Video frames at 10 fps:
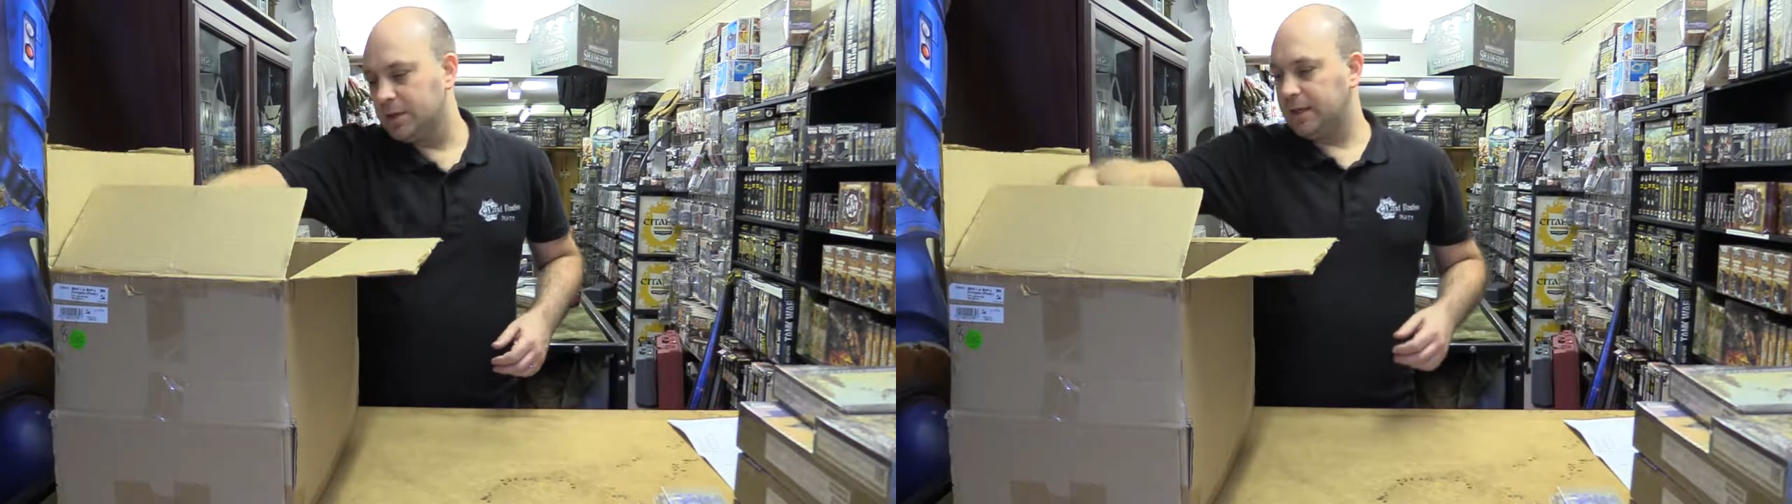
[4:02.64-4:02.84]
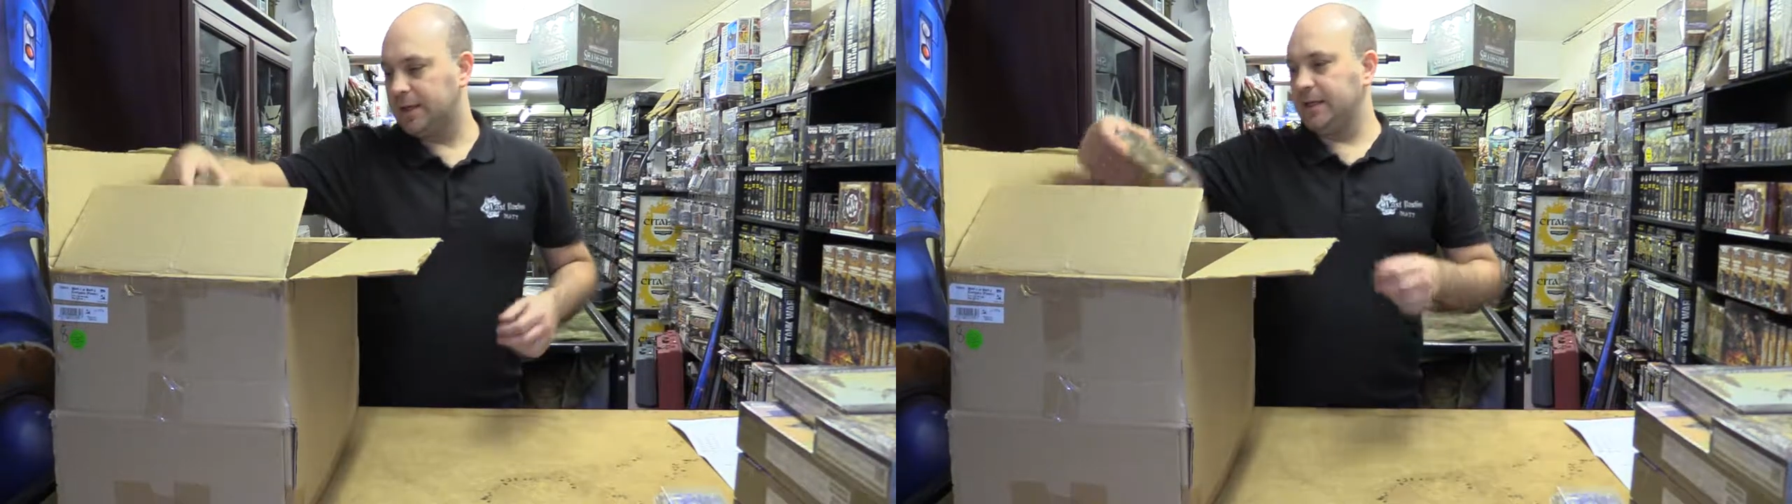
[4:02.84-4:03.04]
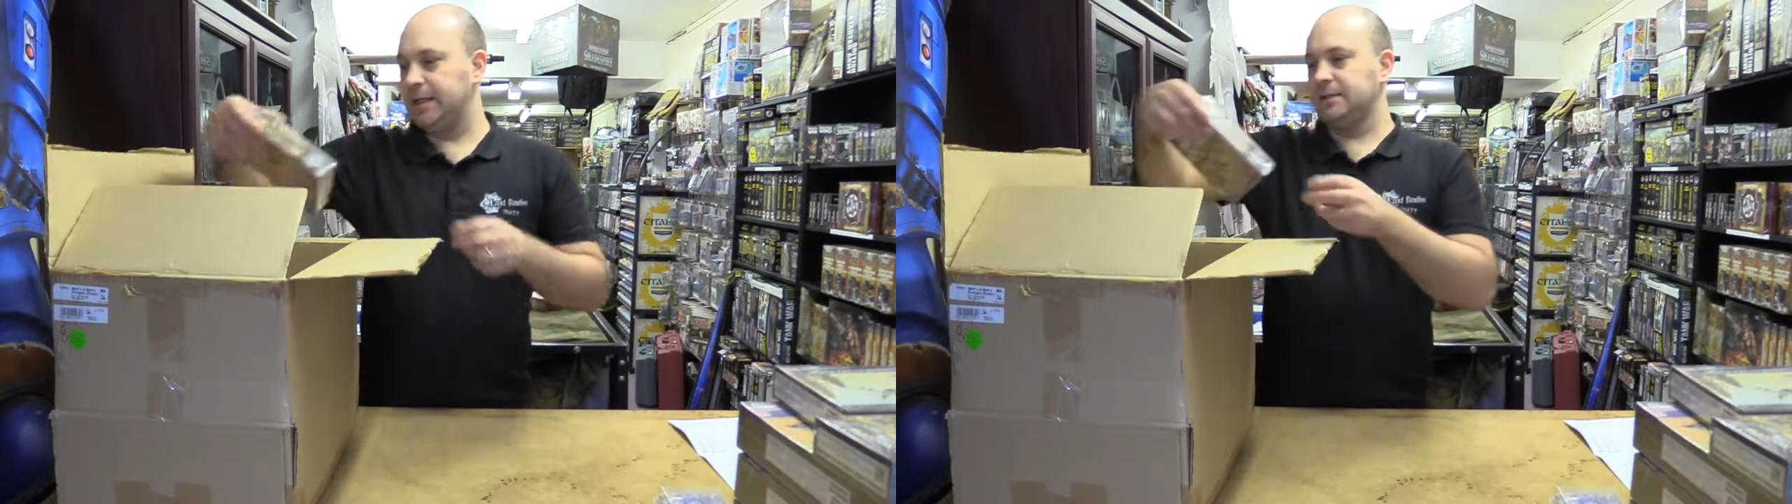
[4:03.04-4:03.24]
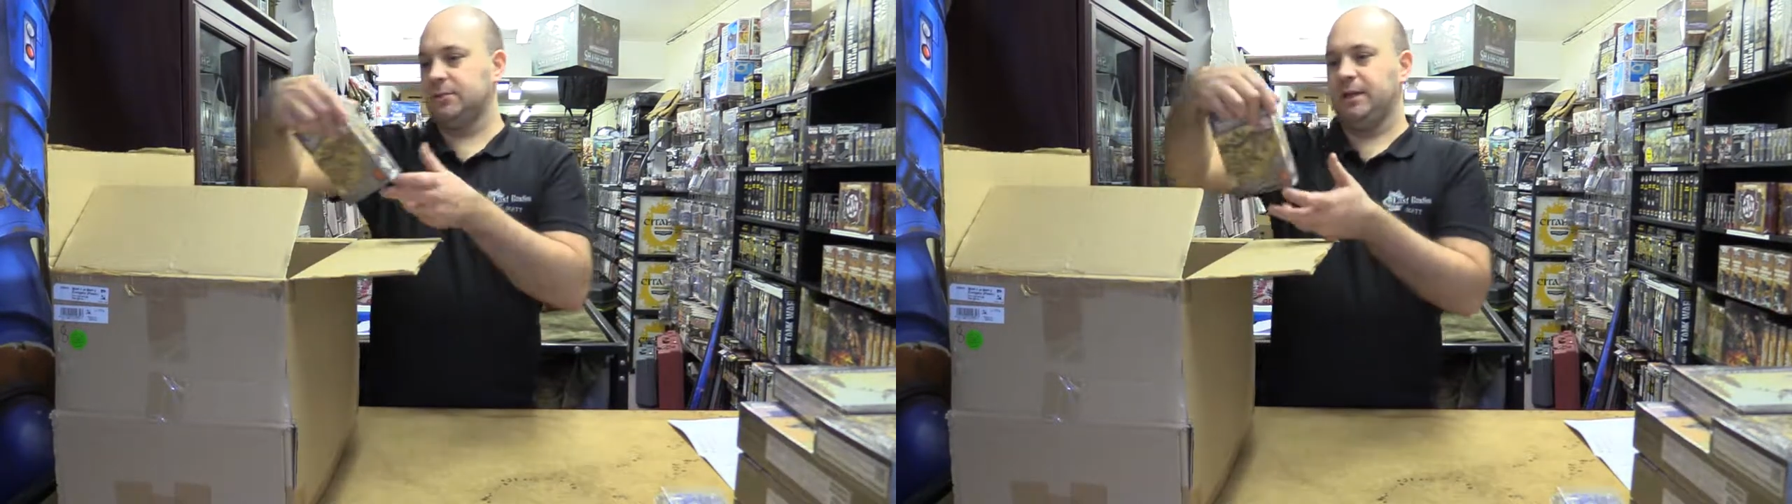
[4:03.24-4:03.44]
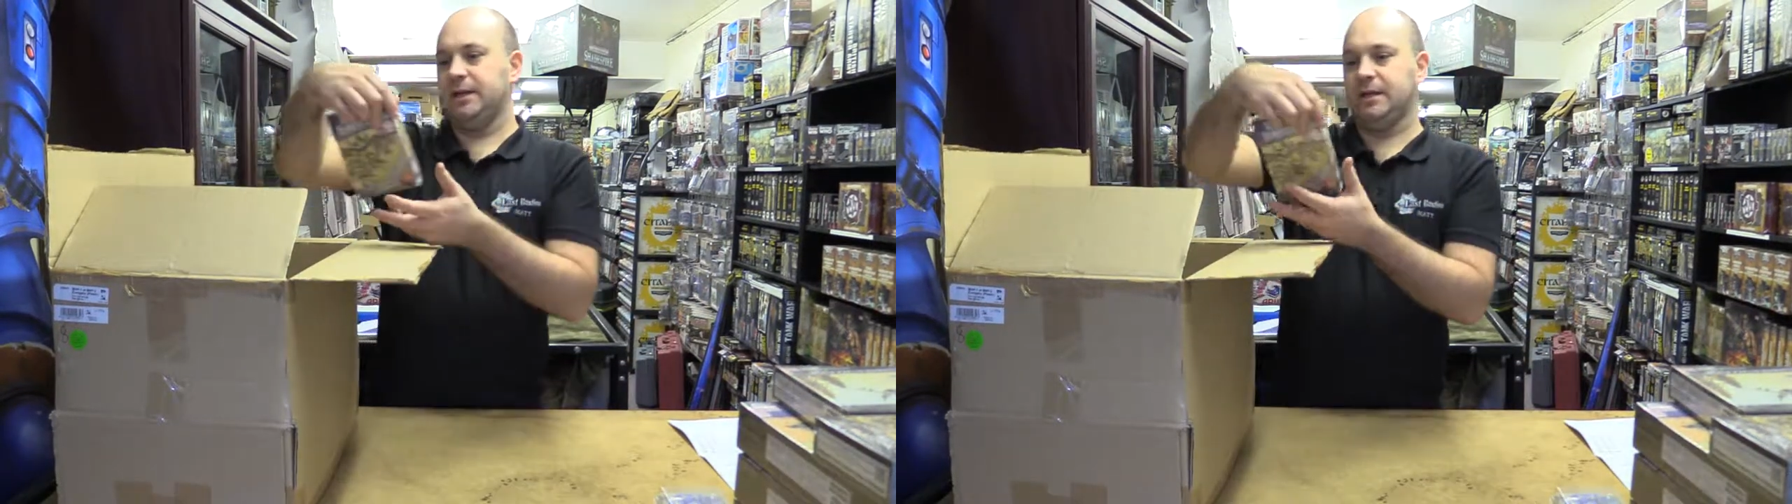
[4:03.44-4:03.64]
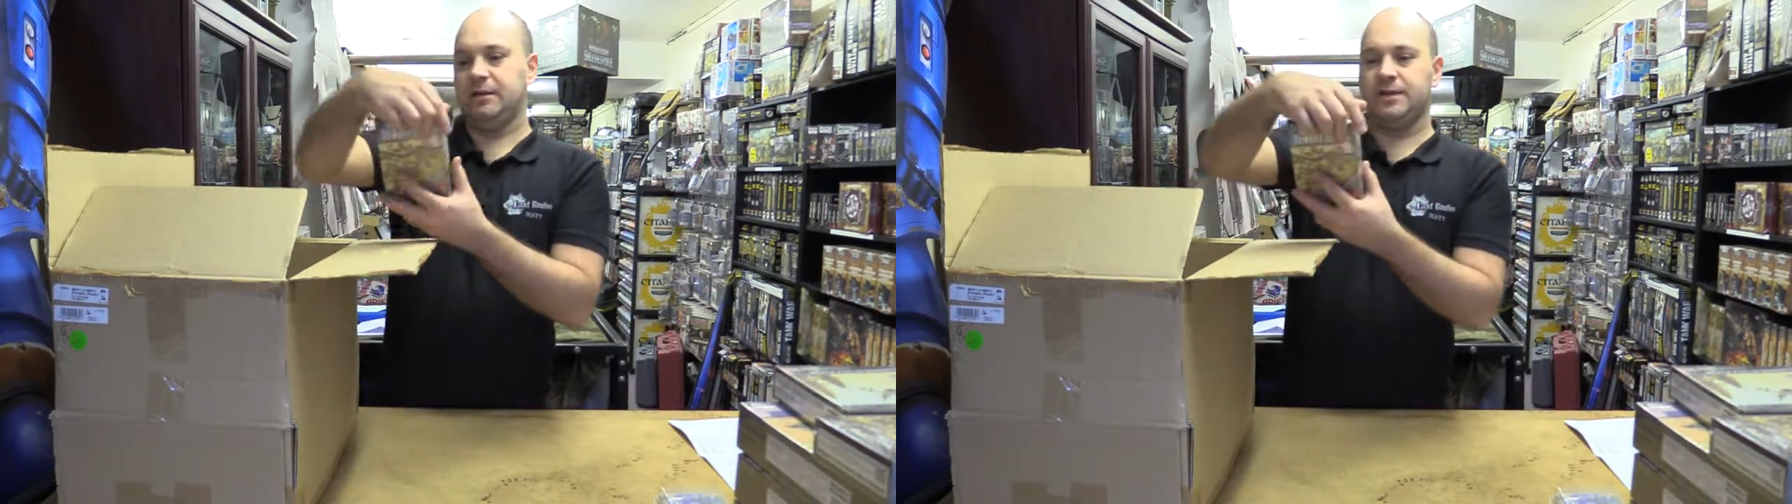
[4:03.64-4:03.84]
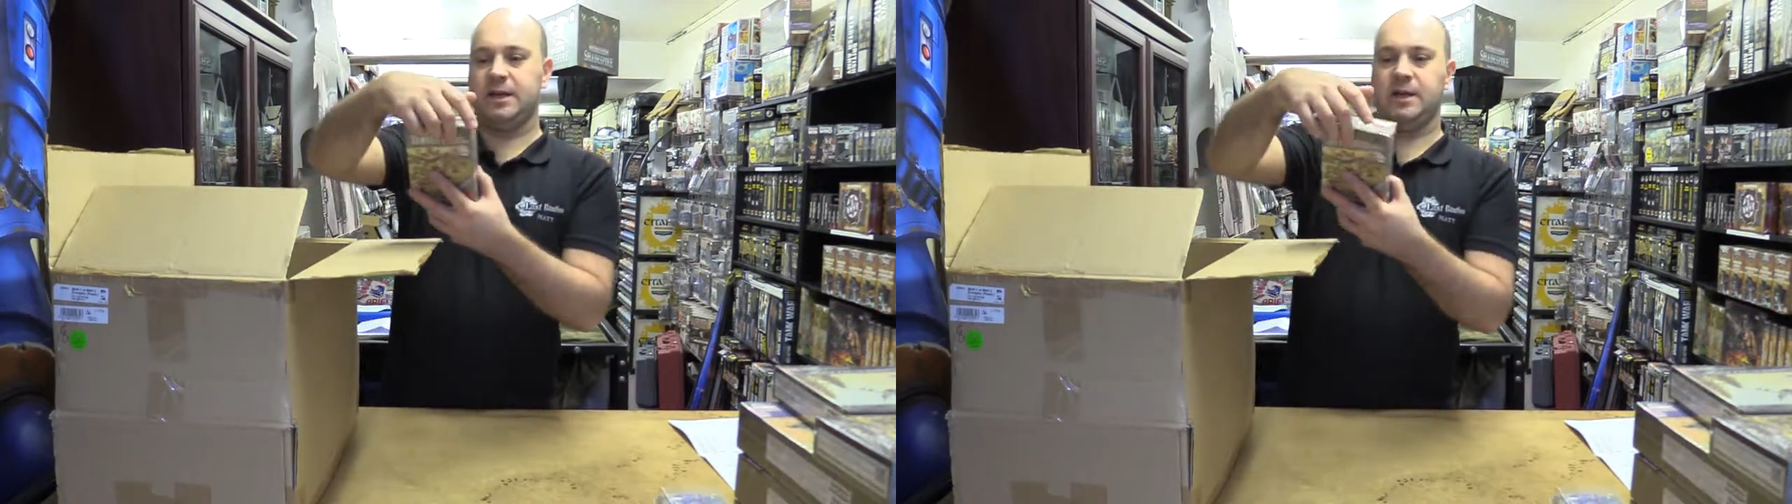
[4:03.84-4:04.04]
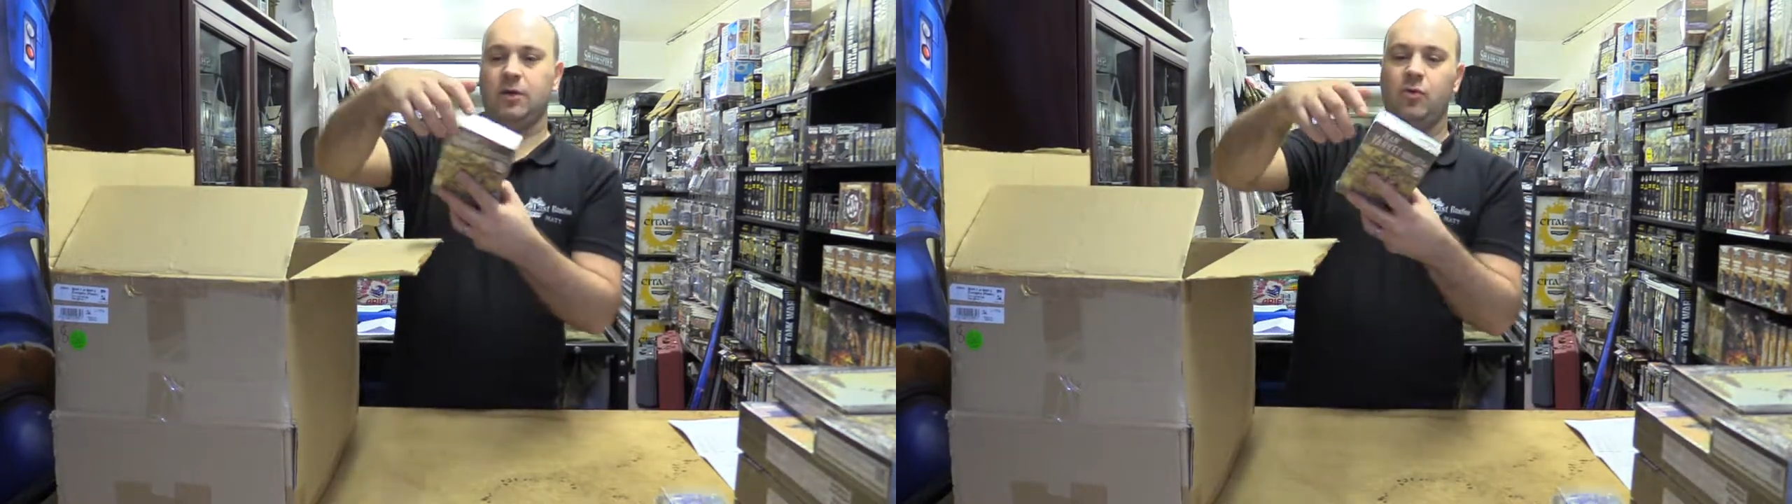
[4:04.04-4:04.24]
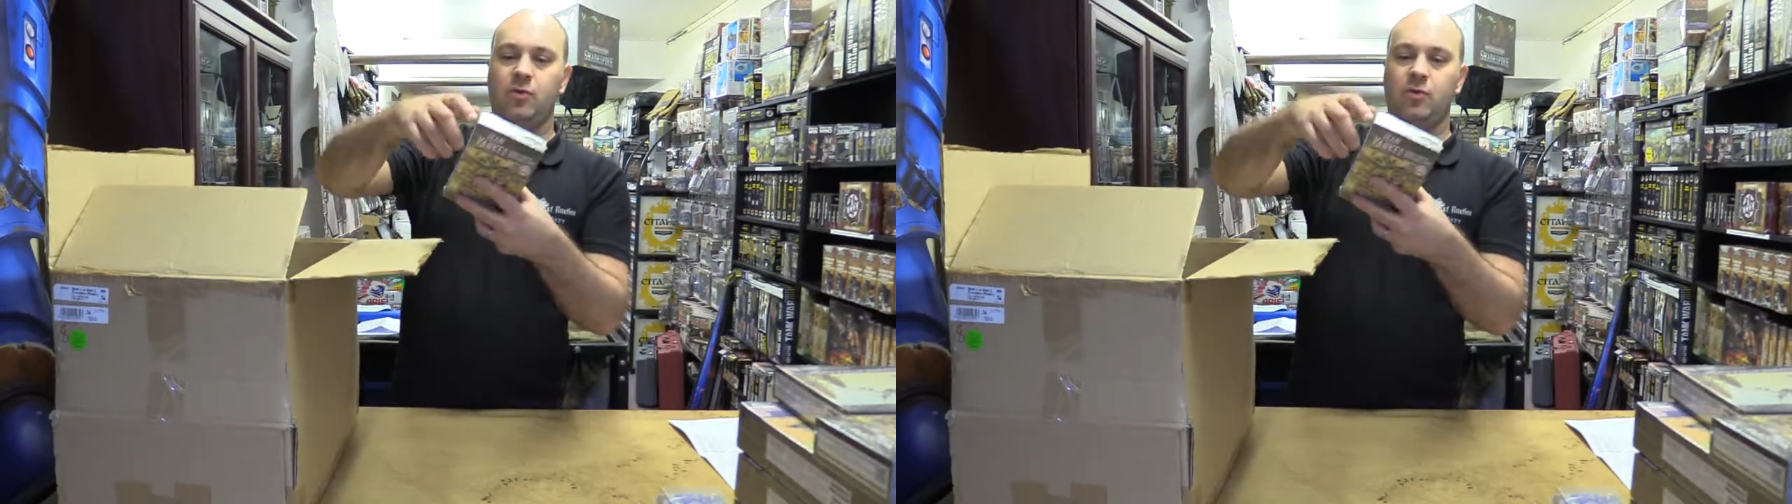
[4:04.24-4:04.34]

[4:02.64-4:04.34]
And we have a,